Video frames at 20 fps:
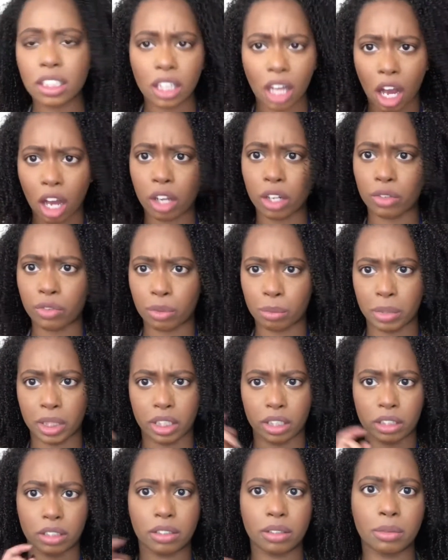a lot harder for me
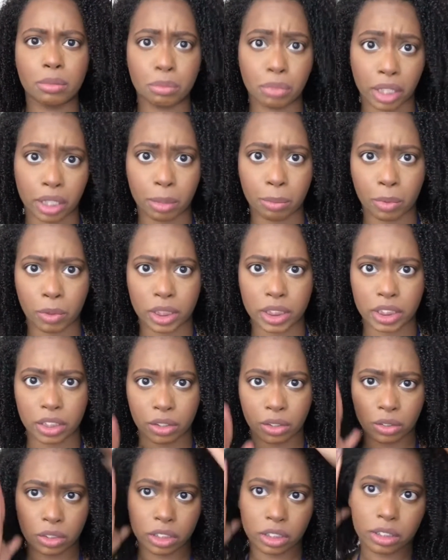to break a ponytail
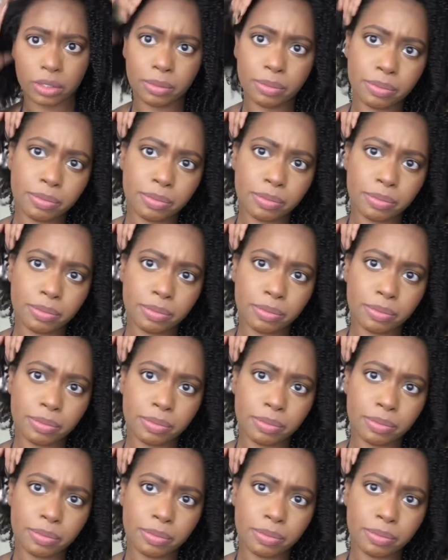holder.